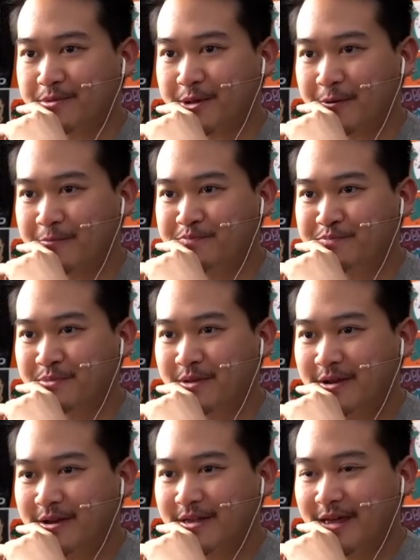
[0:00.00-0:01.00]
So
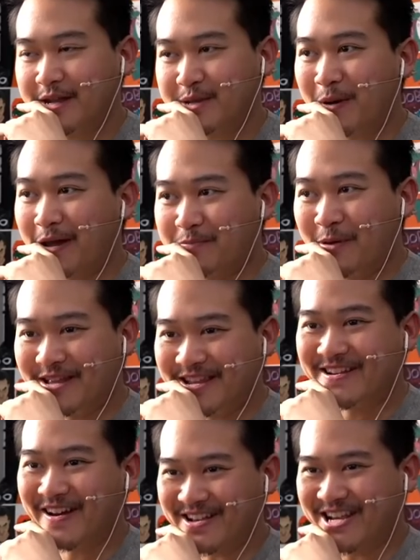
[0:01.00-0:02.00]
that is my
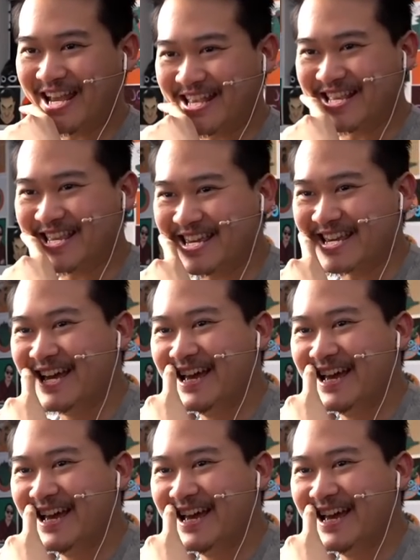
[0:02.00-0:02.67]
opinion on Gen Z.